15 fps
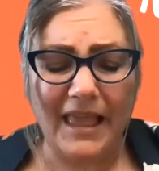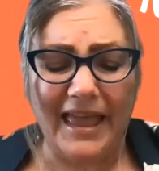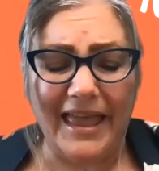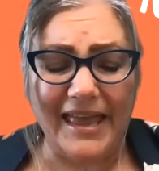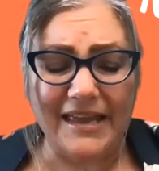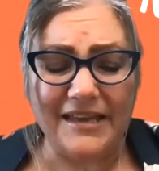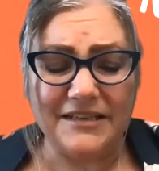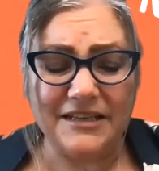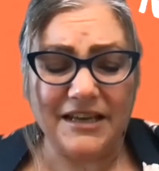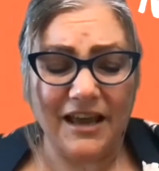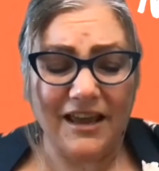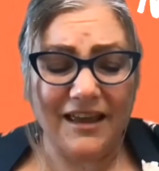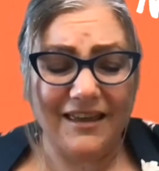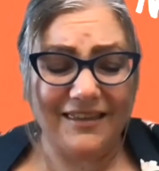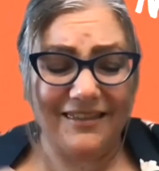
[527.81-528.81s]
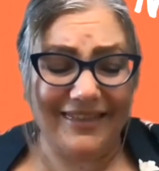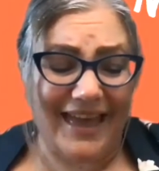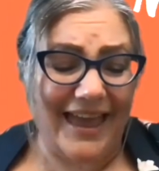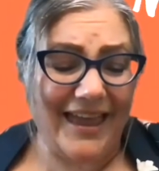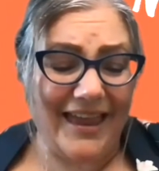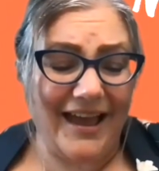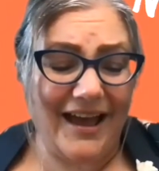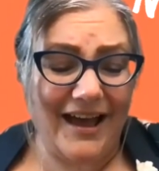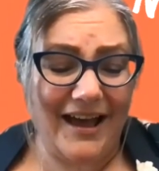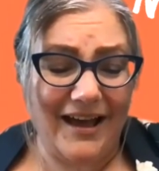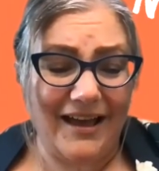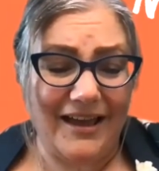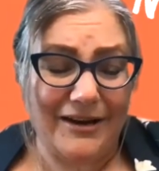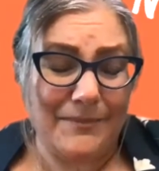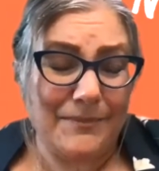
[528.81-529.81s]
and they
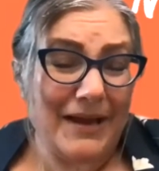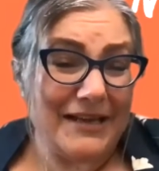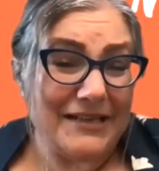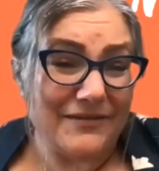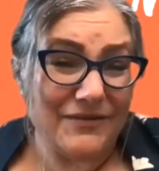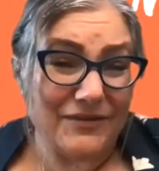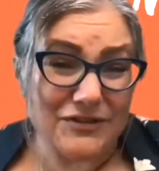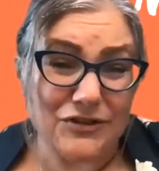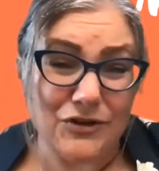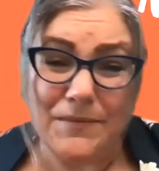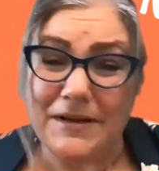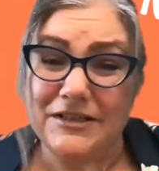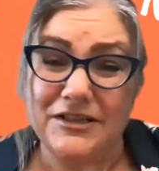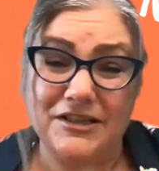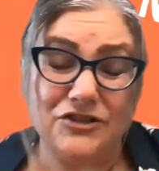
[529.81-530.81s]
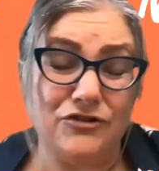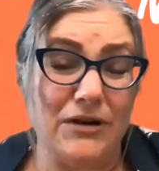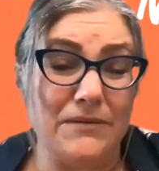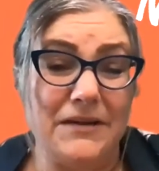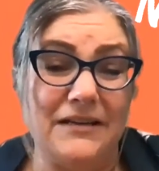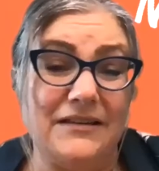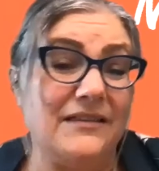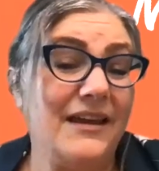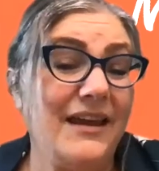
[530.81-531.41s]
are in a place of so much extreme need that they